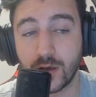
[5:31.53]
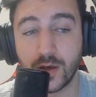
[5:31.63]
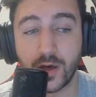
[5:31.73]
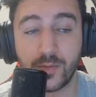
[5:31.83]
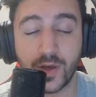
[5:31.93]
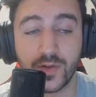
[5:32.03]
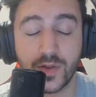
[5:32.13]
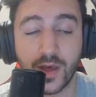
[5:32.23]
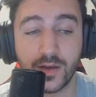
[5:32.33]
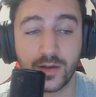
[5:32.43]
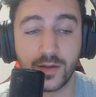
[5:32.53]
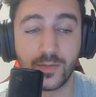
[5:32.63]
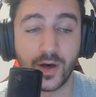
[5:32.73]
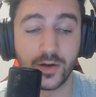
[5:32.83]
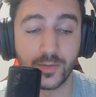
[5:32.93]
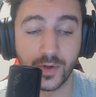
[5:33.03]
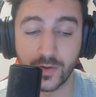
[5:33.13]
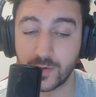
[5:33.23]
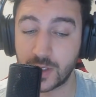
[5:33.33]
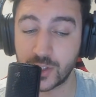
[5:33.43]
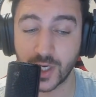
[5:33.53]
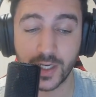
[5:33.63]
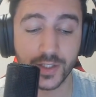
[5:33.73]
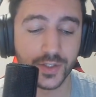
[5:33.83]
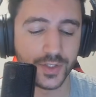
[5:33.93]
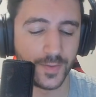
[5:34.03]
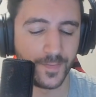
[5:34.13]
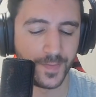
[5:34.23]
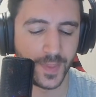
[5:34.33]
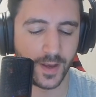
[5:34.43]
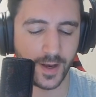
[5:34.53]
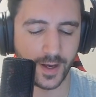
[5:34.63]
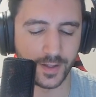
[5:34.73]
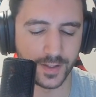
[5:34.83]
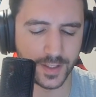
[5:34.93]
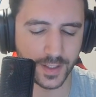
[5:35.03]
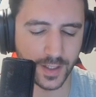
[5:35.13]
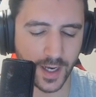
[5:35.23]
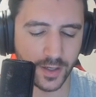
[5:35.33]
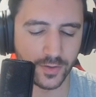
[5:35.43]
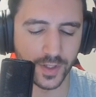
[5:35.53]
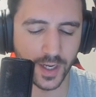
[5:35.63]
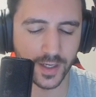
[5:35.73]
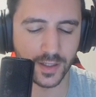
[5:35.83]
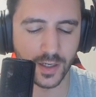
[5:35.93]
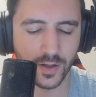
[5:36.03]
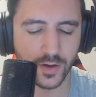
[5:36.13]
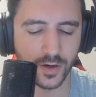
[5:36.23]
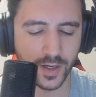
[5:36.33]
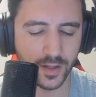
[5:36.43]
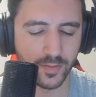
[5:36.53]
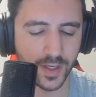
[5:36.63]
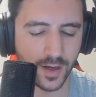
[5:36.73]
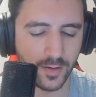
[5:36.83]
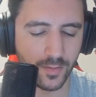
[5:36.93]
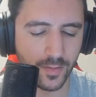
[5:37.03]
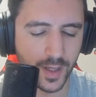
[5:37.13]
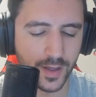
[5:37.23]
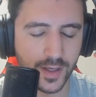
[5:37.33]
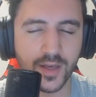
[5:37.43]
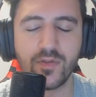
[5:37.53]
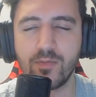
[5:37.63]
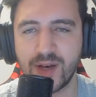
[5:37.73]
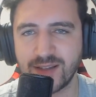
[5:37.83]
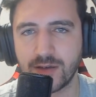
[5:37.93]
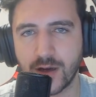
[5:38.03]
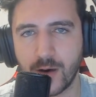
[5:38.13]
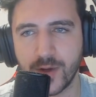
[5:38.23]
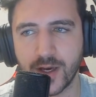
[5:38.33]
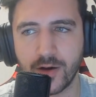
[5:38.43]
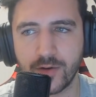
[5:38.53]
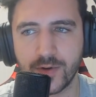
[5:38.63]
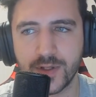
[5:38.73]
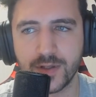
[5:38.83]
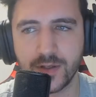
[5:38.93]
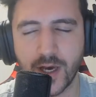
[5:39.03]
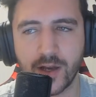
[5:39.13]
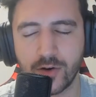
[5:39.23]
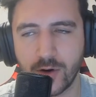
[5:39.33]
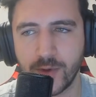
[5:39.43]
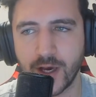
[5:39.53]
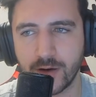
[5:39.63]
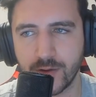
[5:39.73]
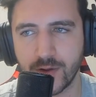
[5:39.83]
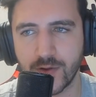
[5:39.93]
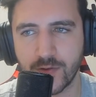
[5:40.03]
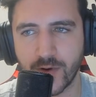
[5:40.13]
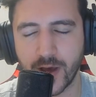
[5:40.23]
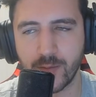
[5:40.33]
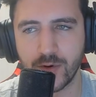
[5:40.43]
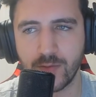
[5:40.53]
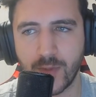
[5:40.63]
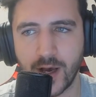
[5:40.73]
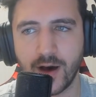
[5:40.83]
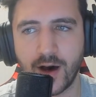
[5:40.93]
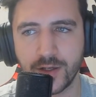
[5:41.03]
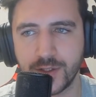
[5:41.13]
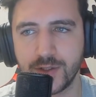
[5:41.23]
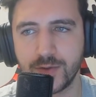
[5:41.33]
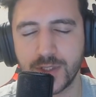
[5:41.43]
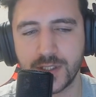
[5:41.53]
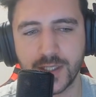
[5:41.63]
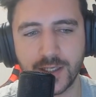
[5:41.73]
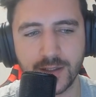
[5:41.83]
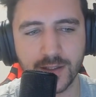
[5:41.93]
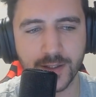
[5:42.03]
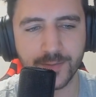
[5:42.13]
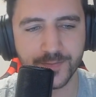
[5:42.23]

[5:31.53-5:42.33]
I'm excited about it because of the challenge, and I know that I can learn and become even better coming out of this if I put my heart into it, and